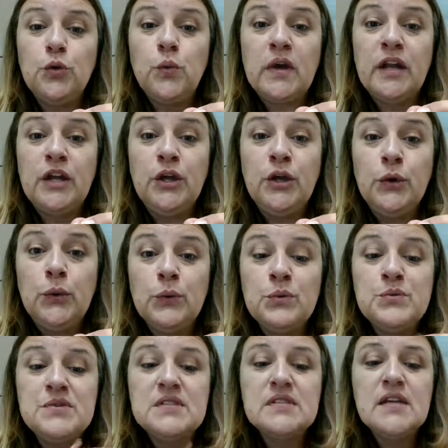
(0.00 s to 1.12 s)
want to
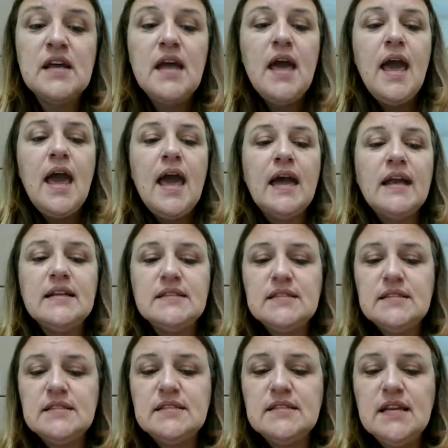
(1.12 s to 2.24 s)
use. And
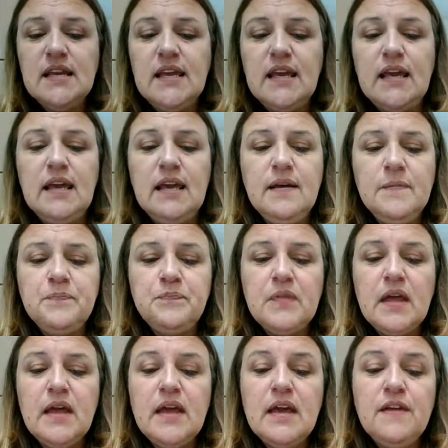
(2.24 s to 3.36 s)
it's sticky
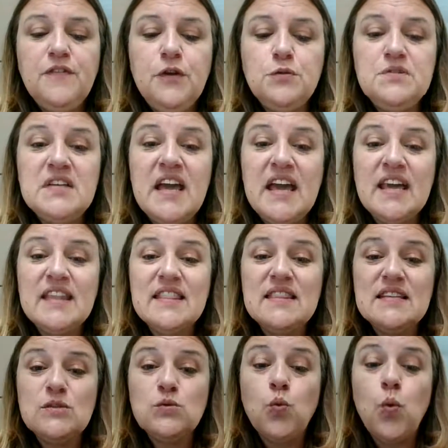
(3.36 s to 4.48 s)
if you take
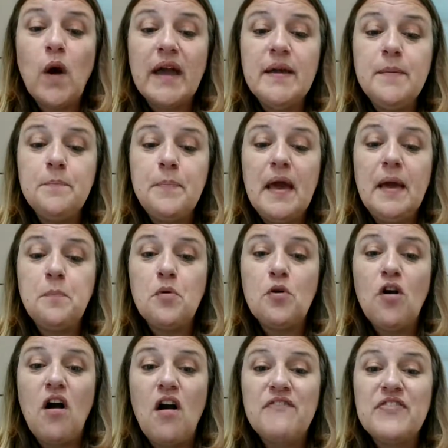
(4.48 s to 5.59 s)
this white
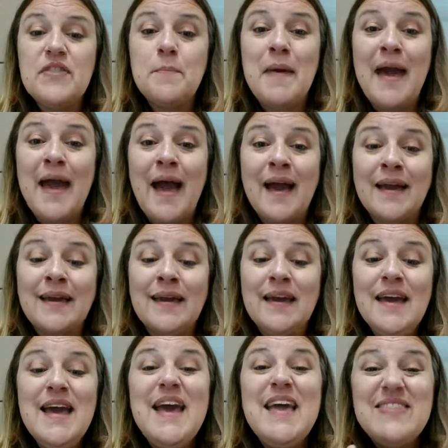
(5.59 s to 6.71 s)
paper off the back.
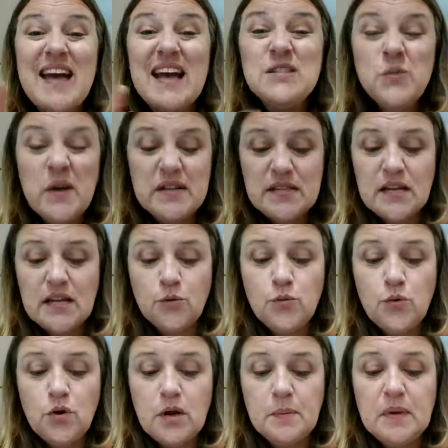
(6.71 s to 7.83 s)
That's where I said a
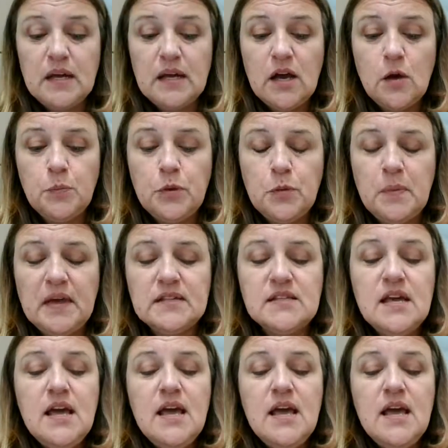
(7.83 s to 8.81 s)
grown-up can help you because